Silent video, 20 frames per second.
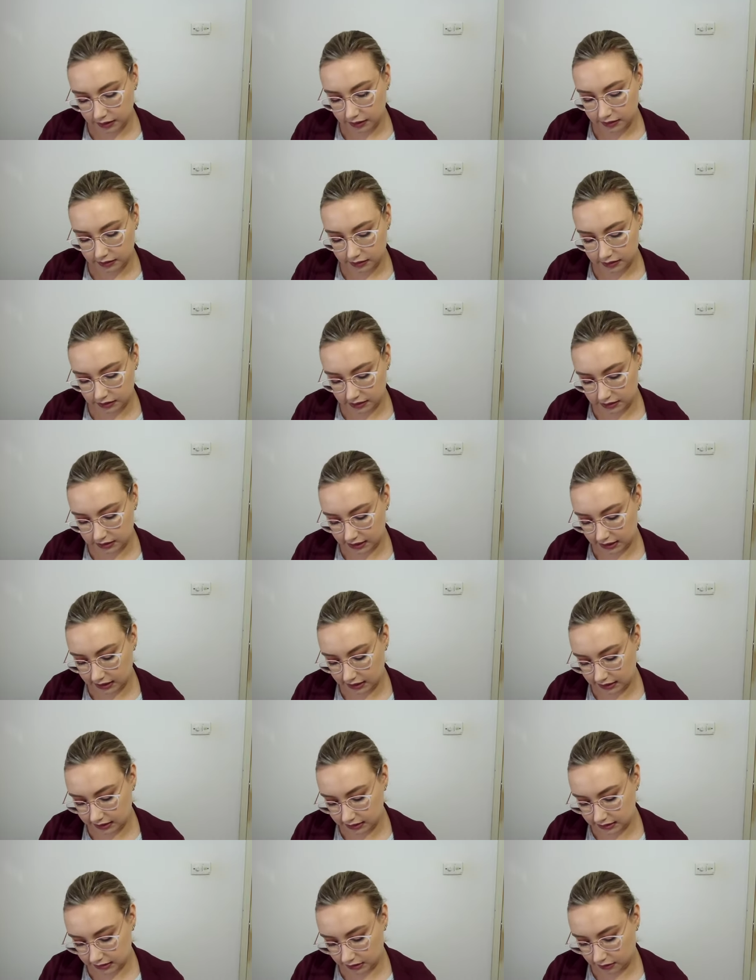So this
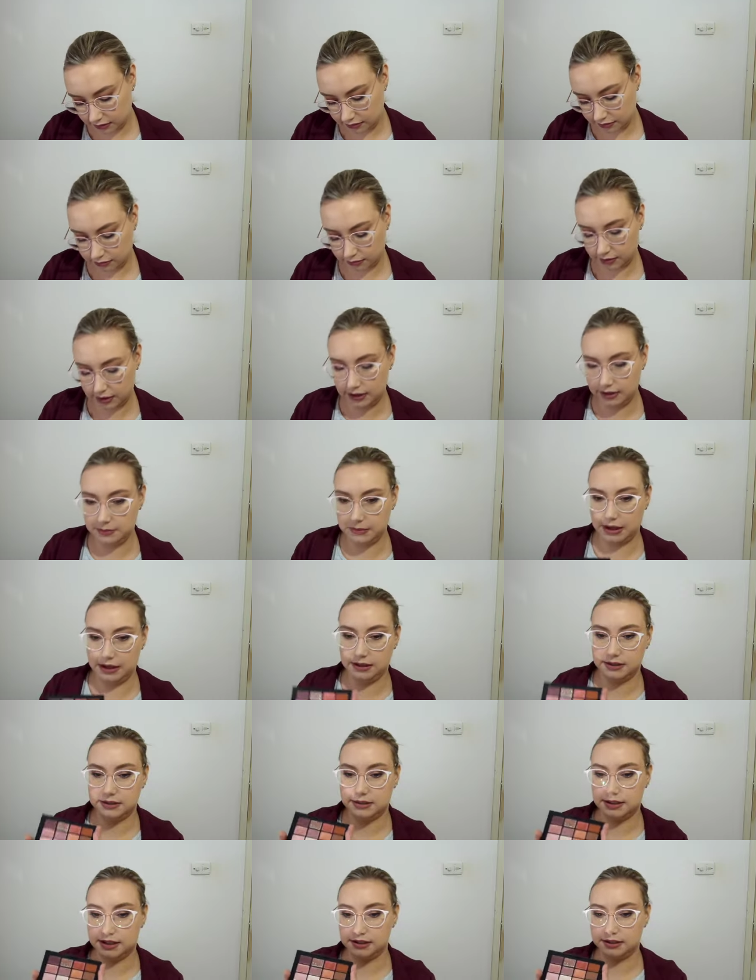has three
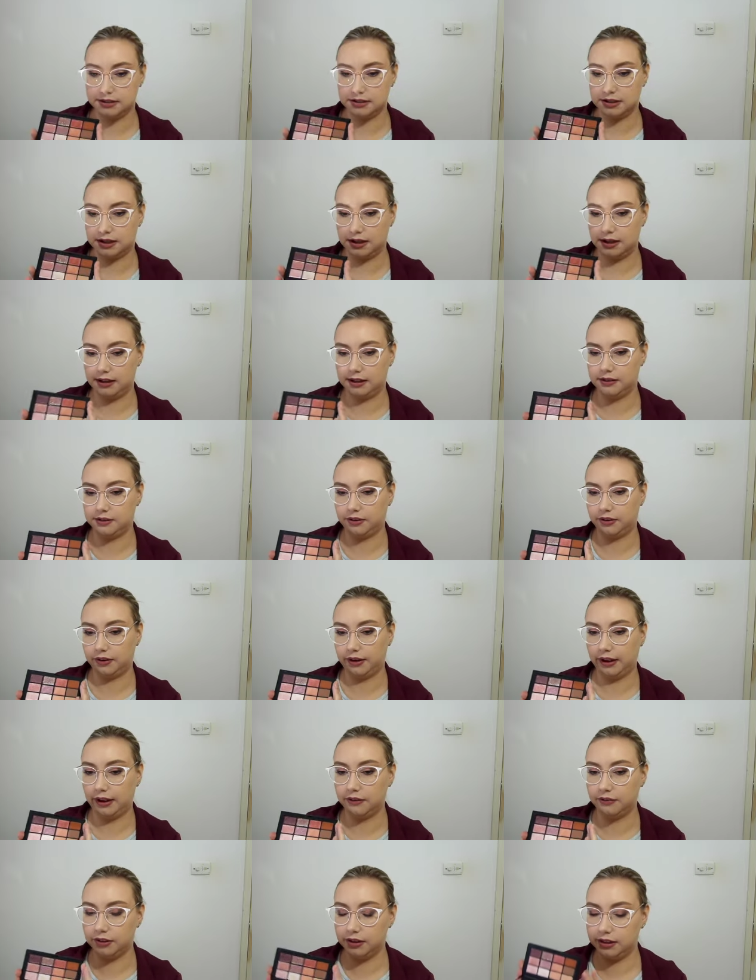mattes down the side here, so
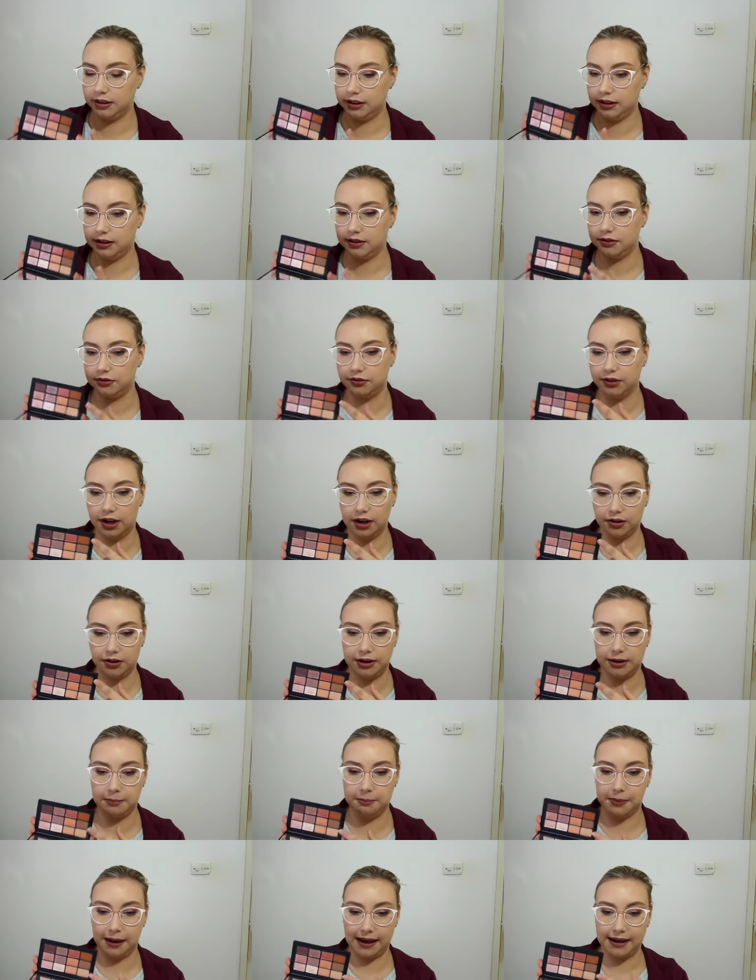everything is very
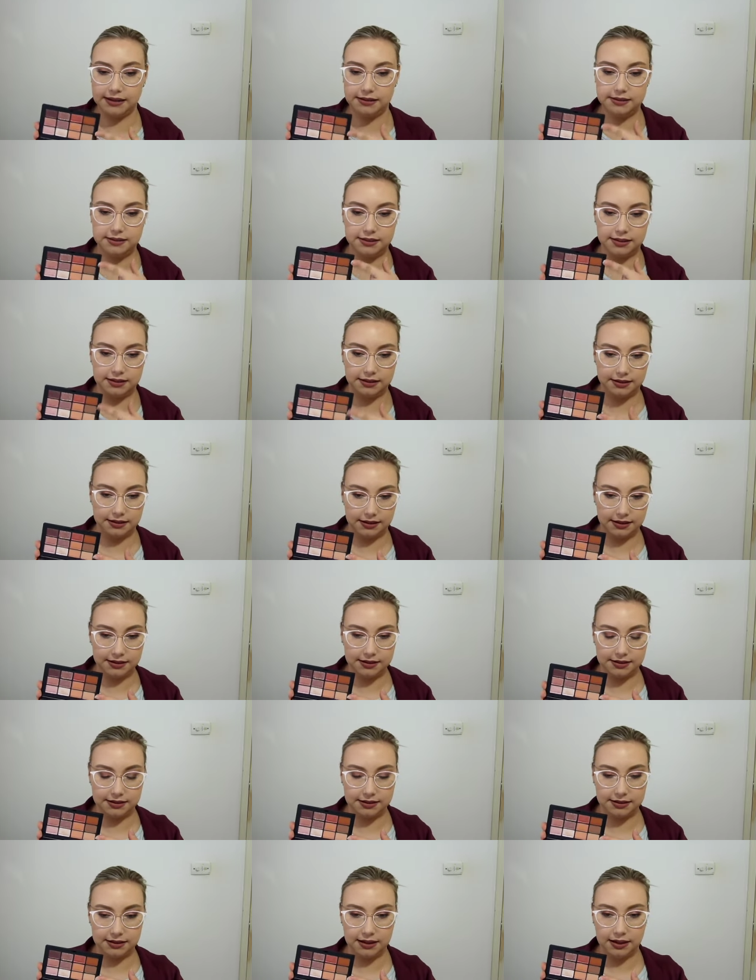based in
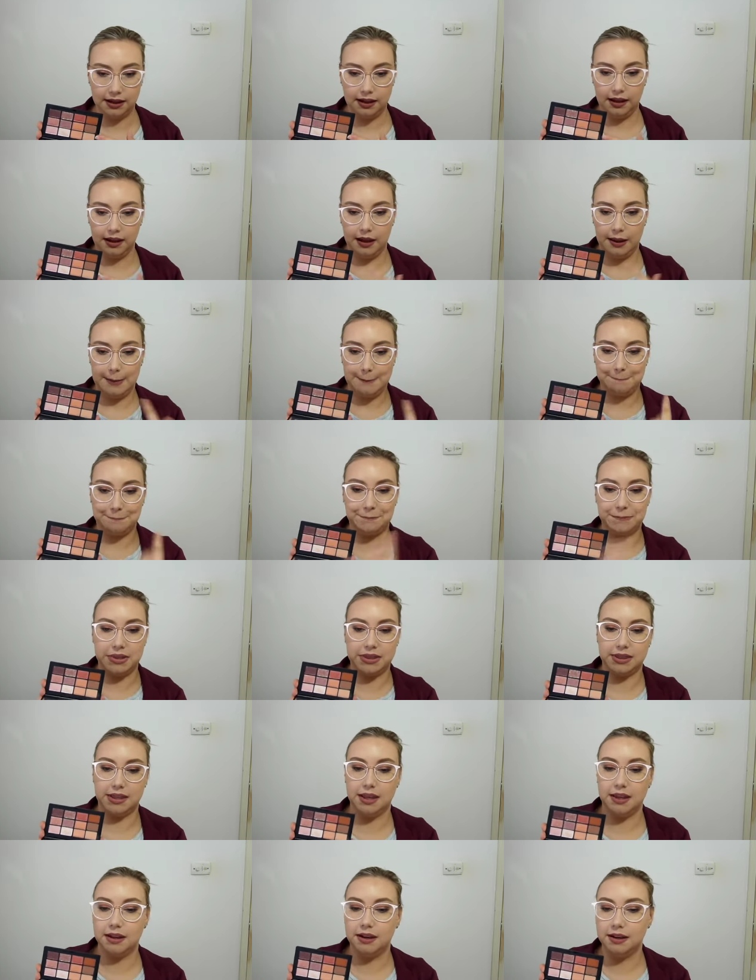this. But
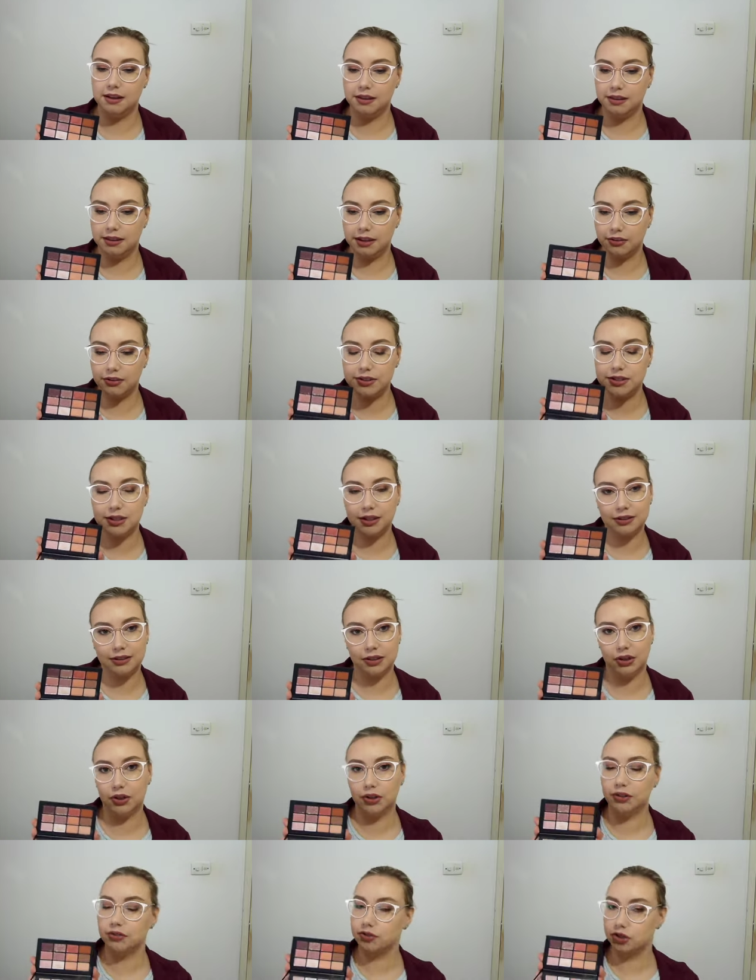then there is a
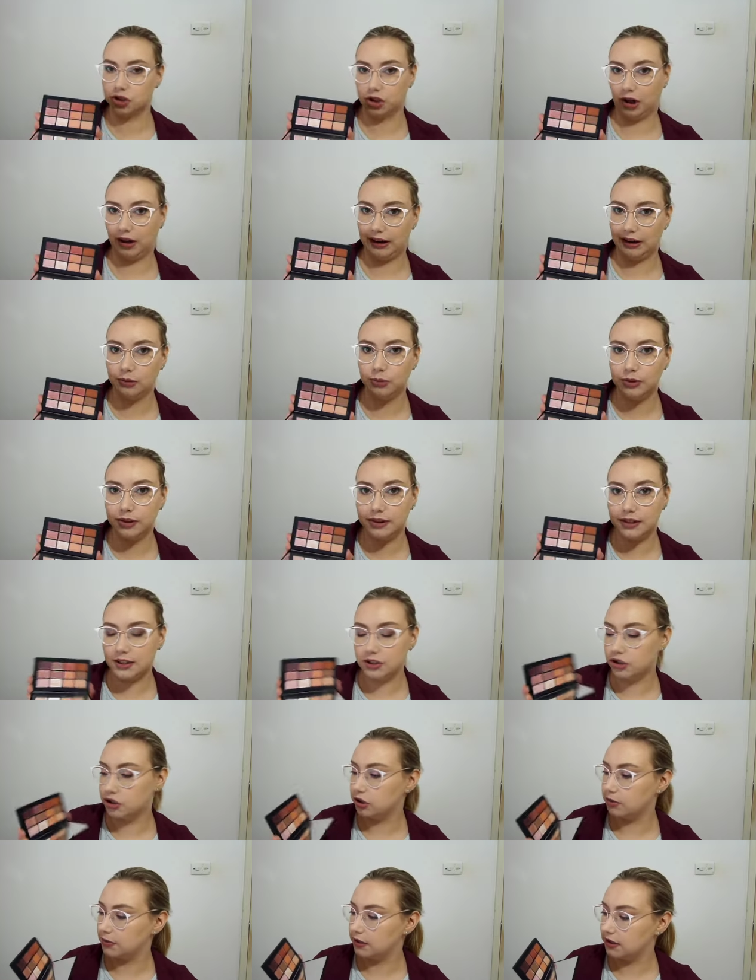lot of shine with these
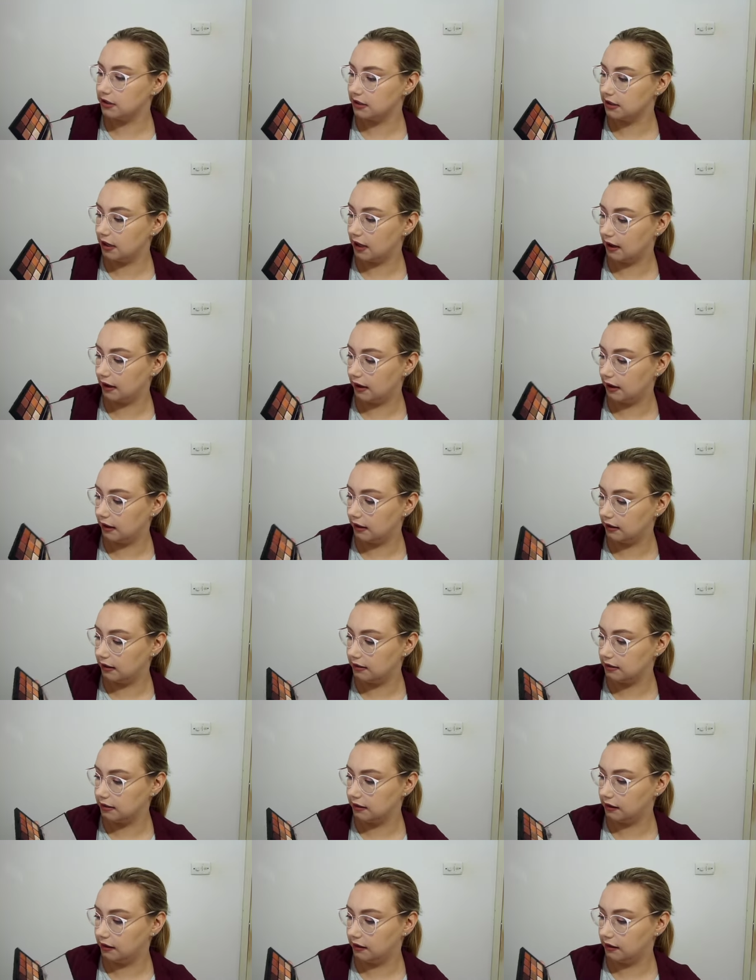shimmers and